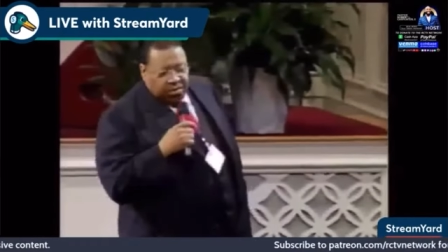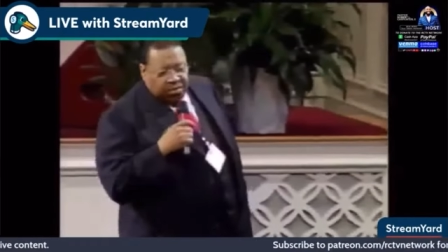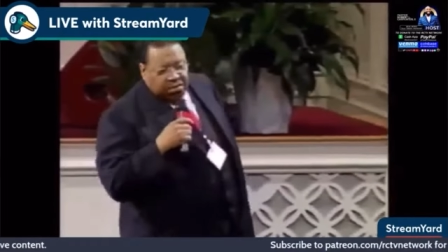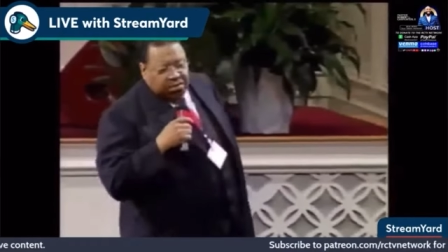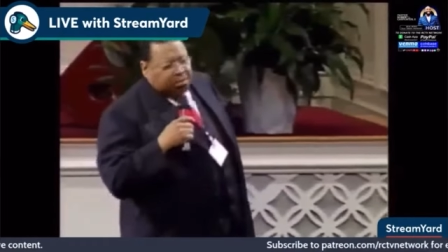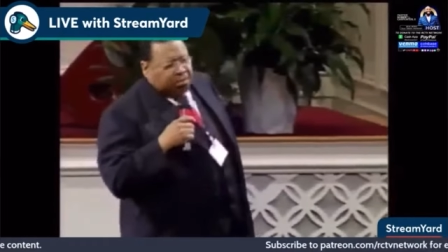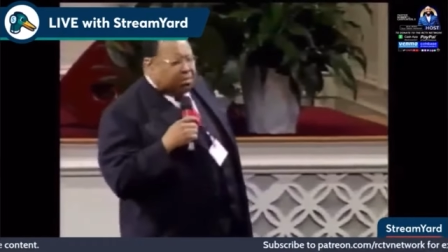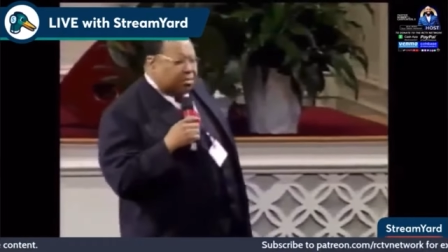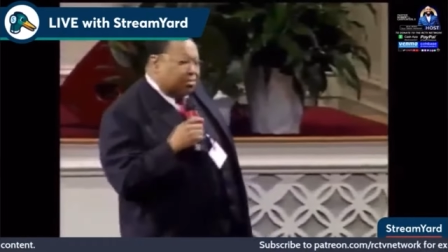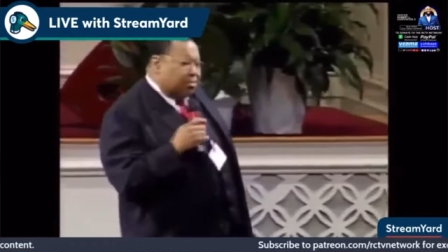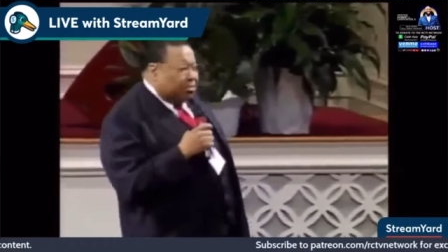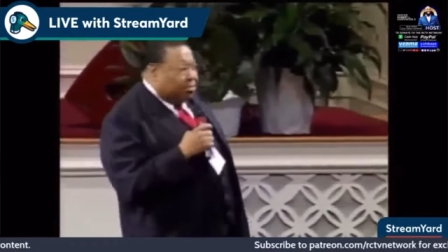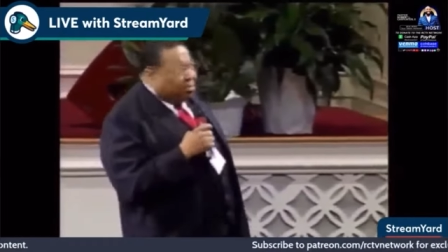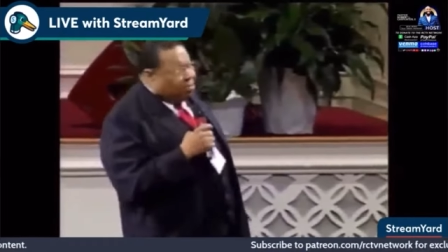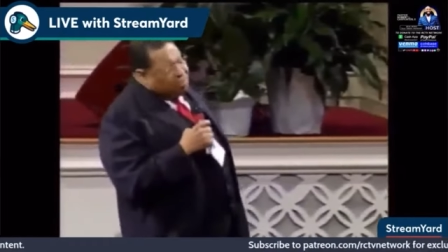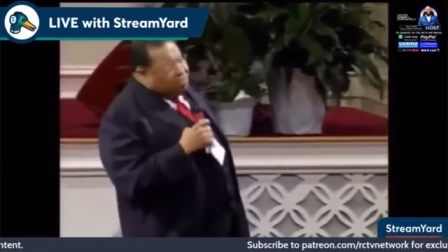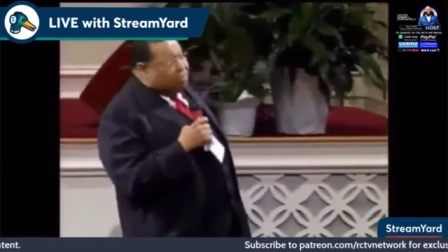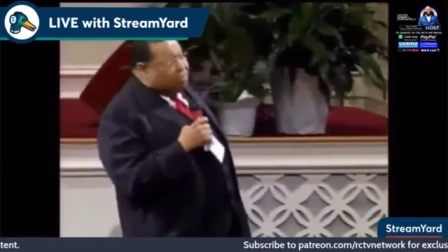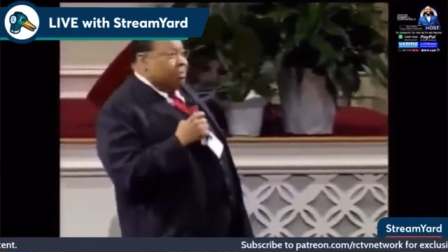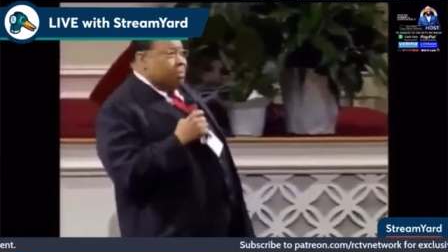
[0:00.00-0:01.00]

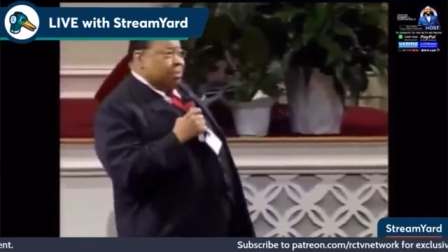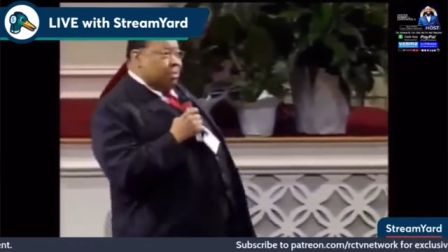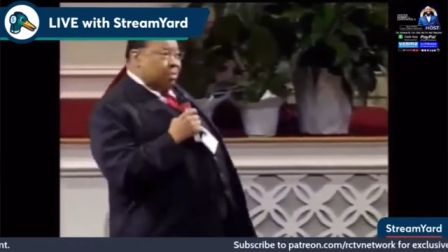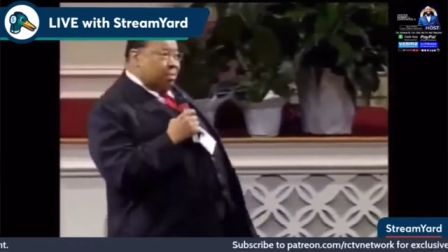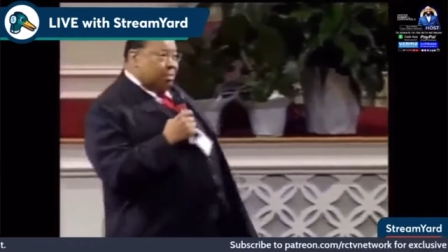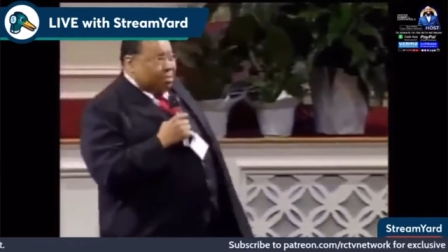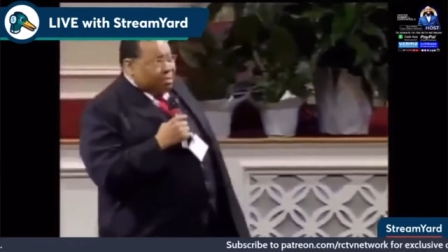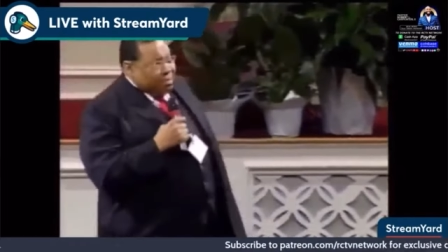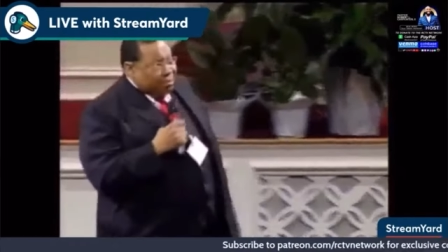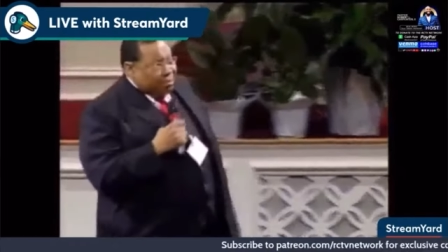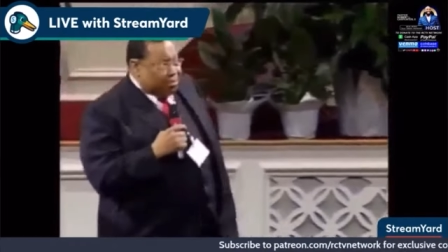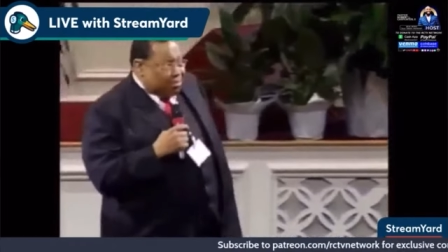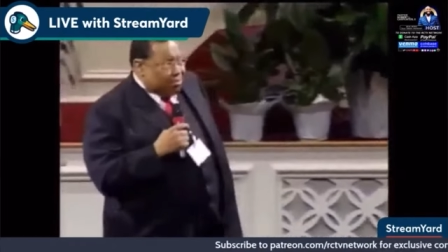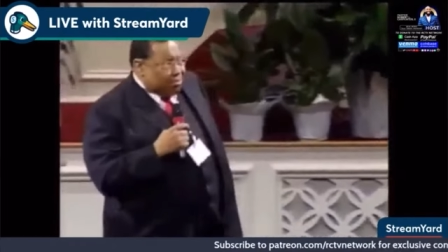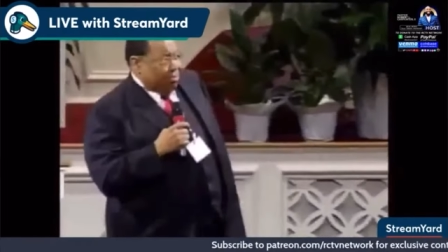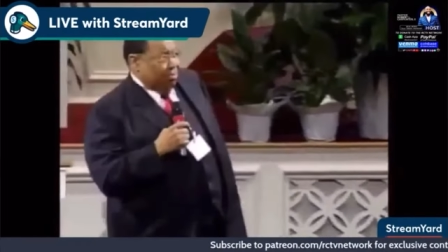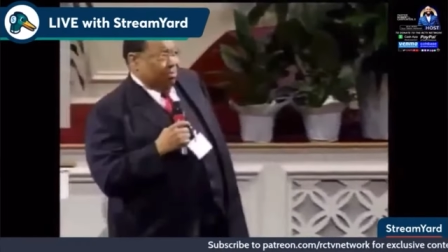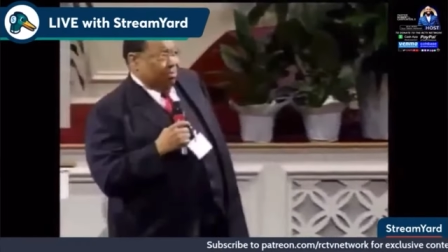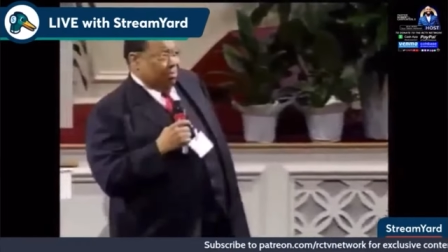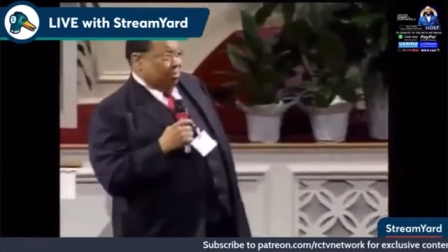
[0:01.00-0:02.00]

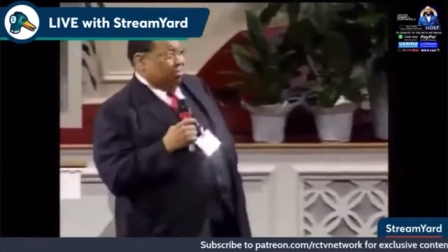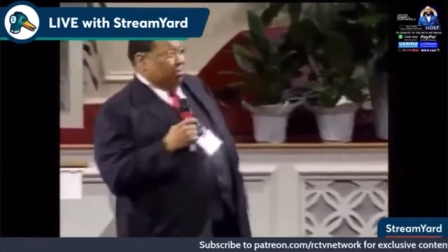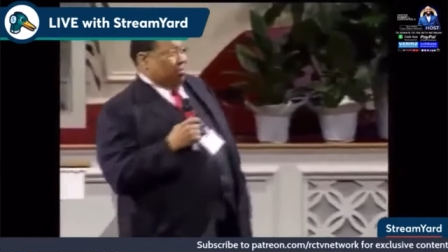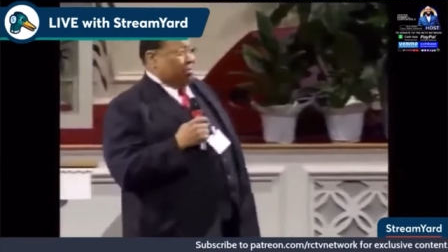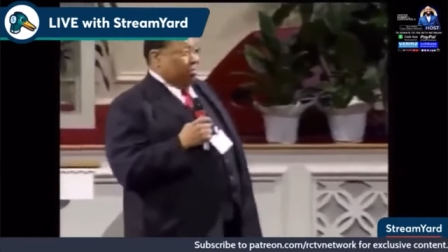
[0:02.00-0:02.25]
Mm-hmm.